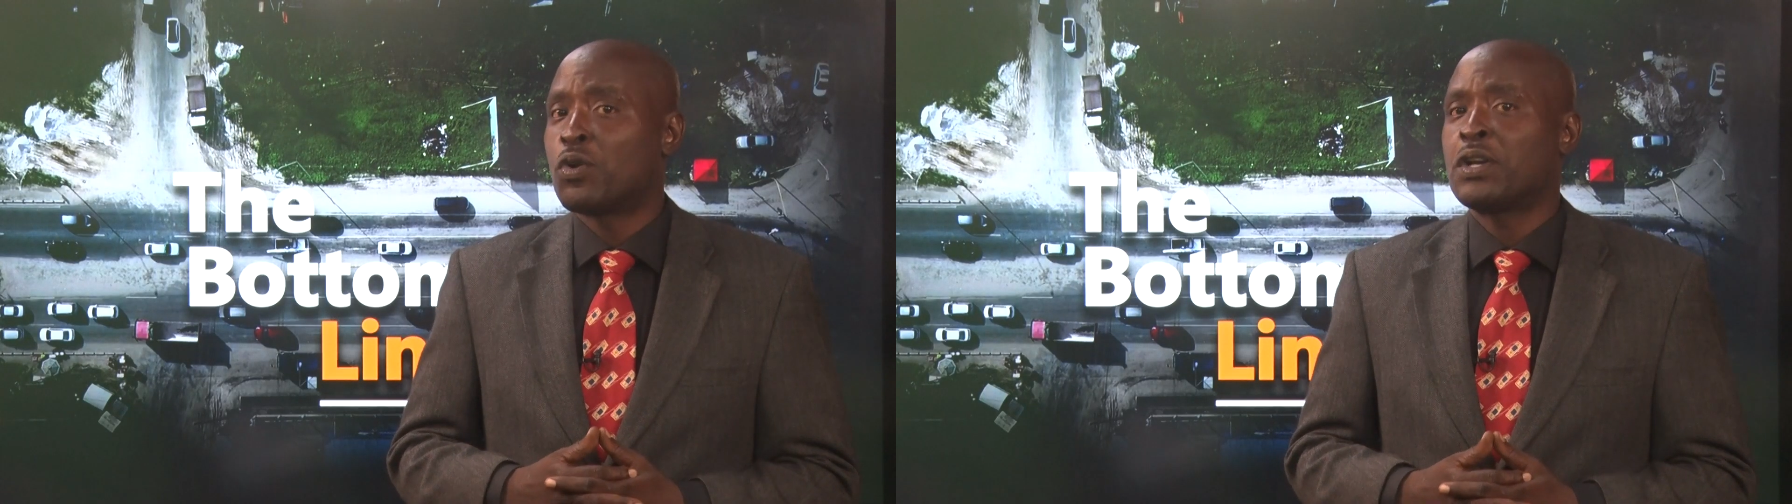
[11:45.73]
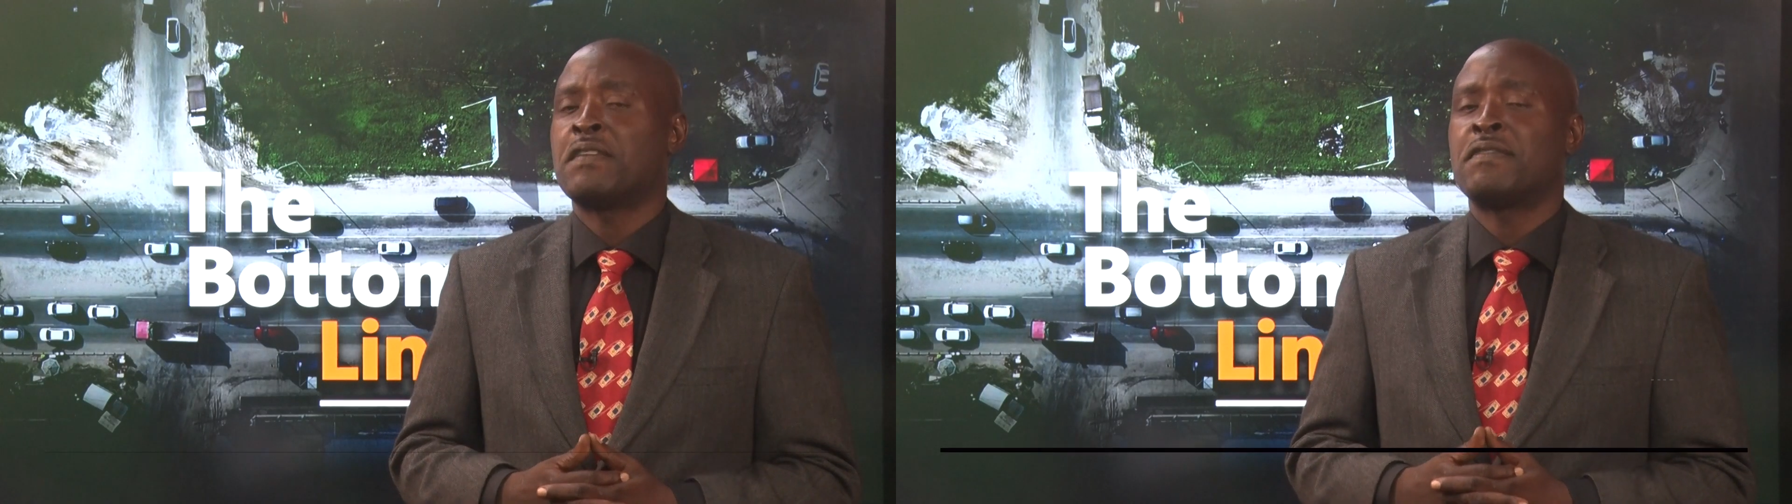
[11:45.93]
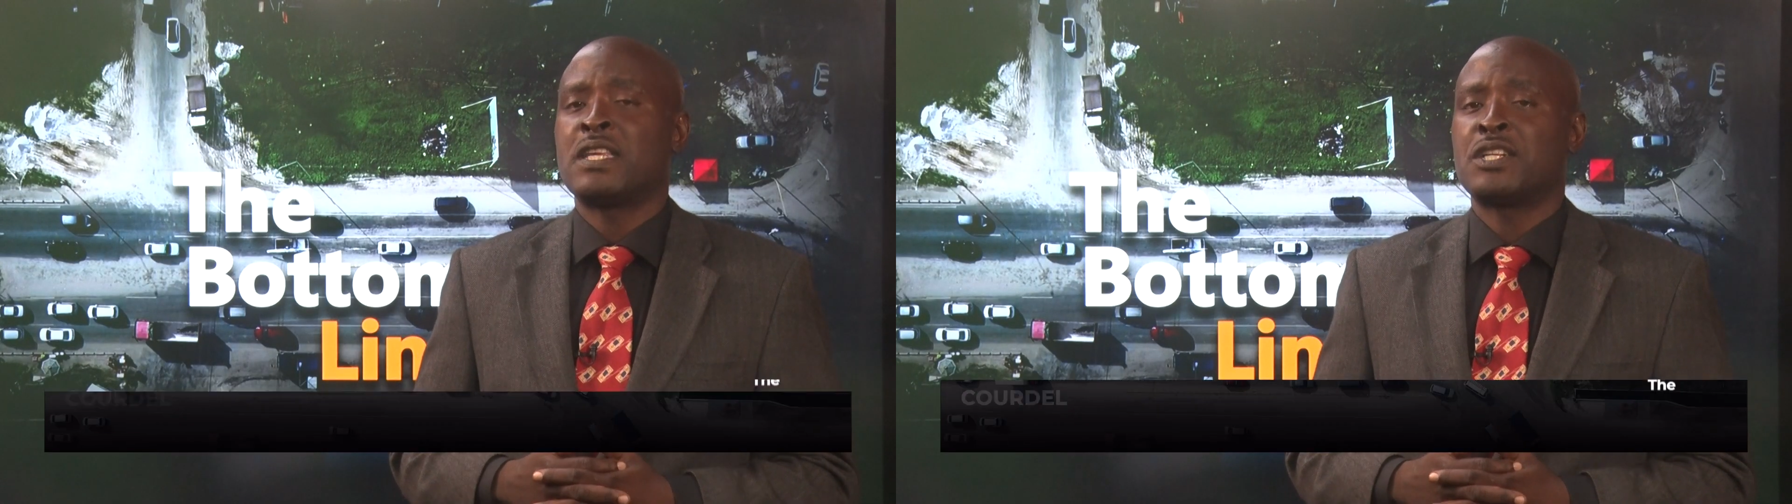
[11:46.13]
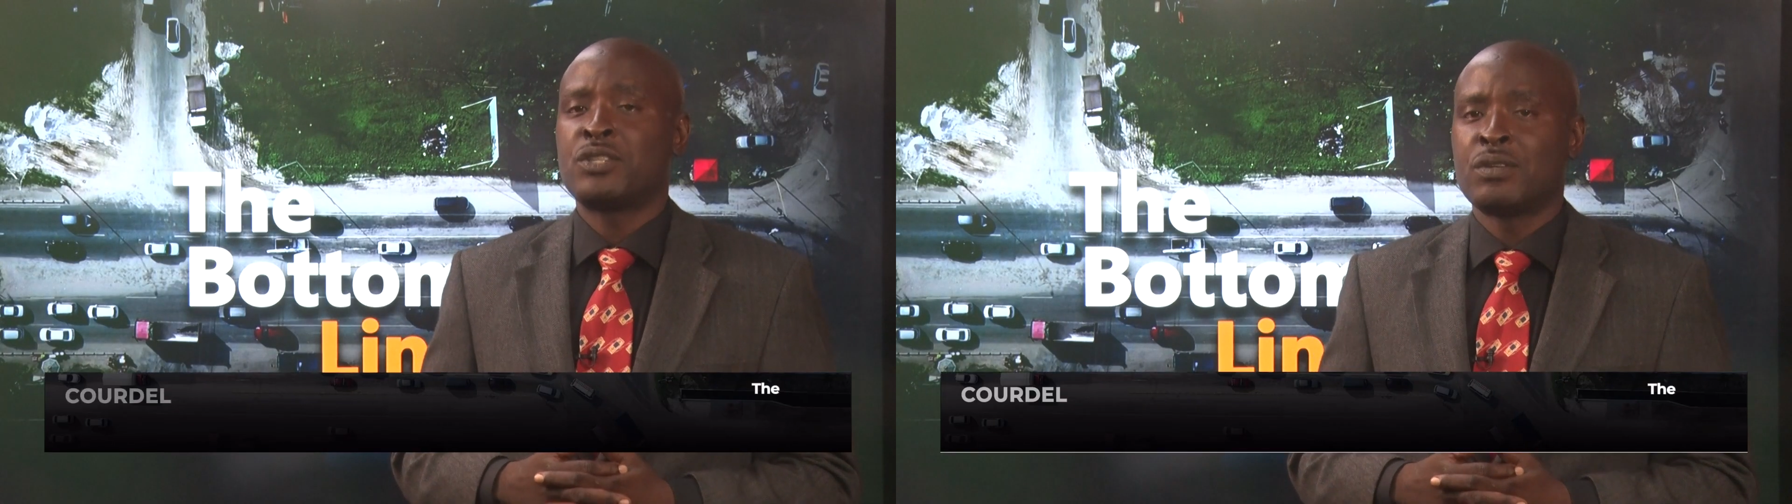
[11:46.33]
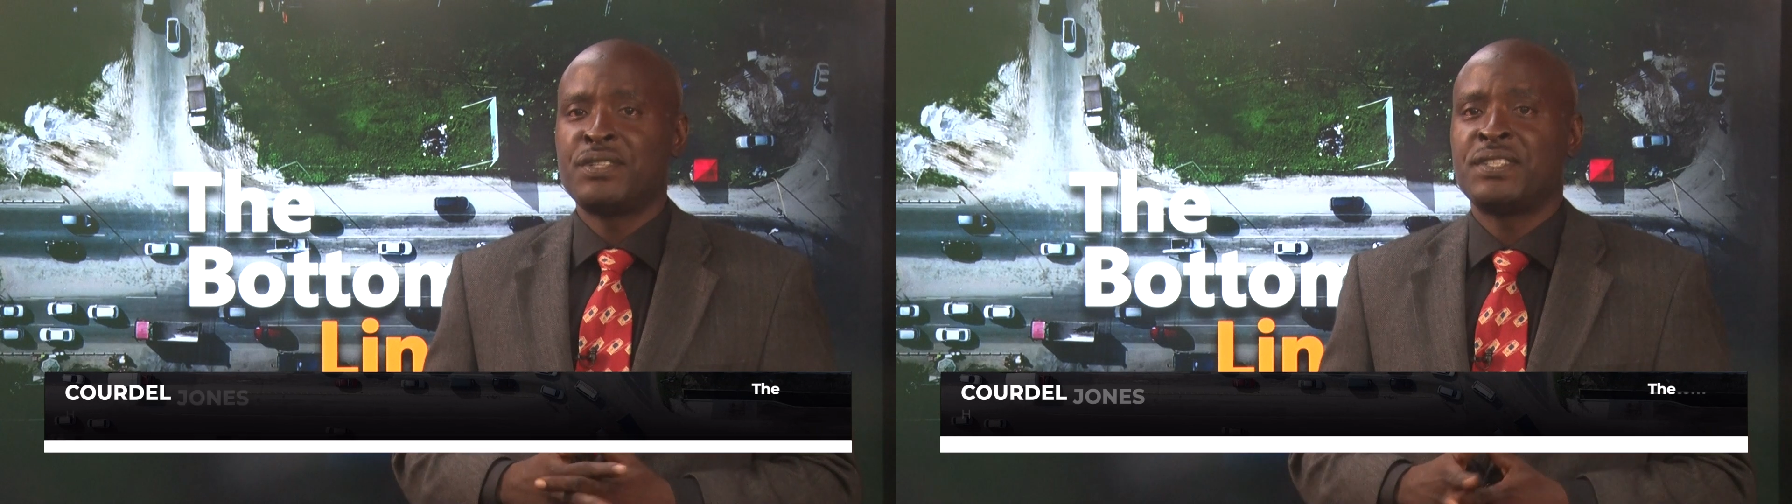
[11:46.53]
were given the
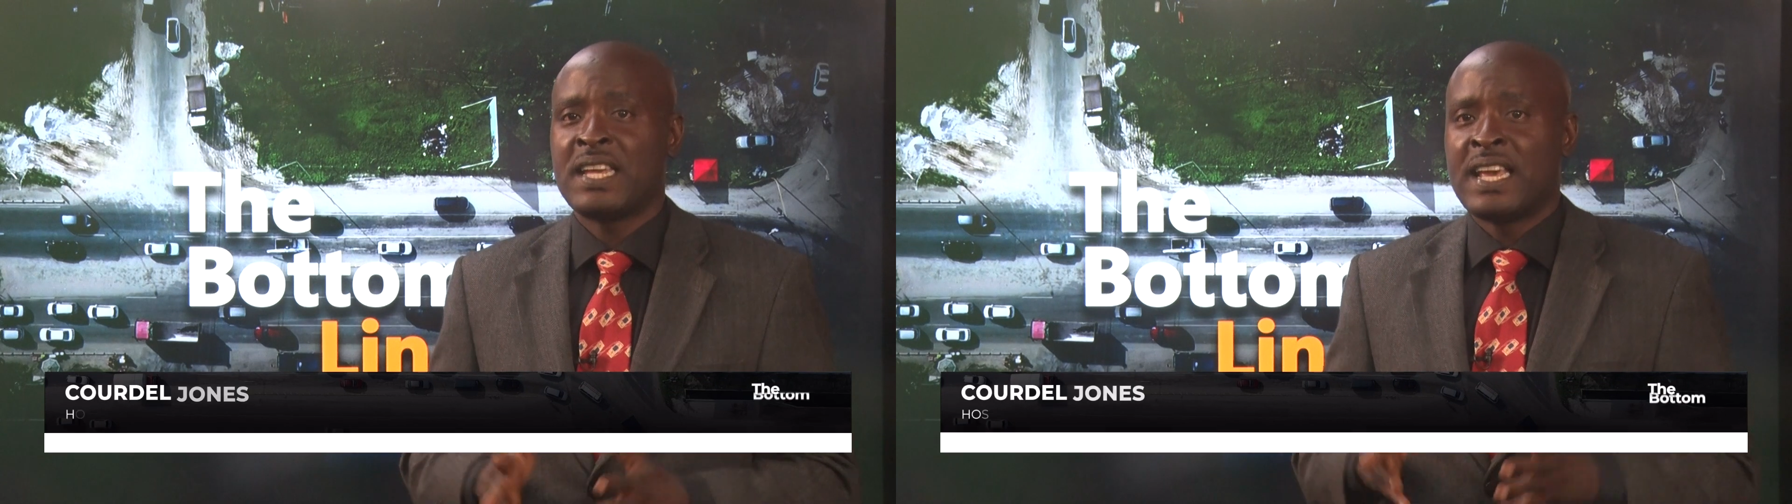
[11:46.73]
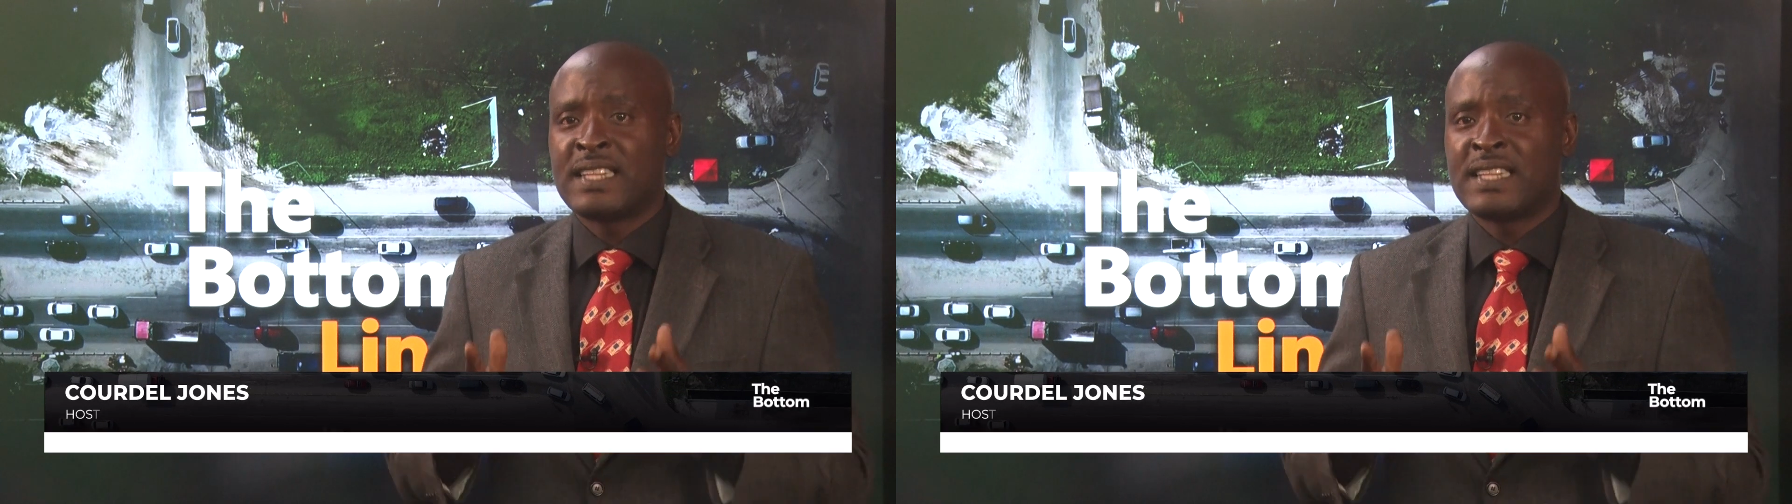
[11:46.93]
assurance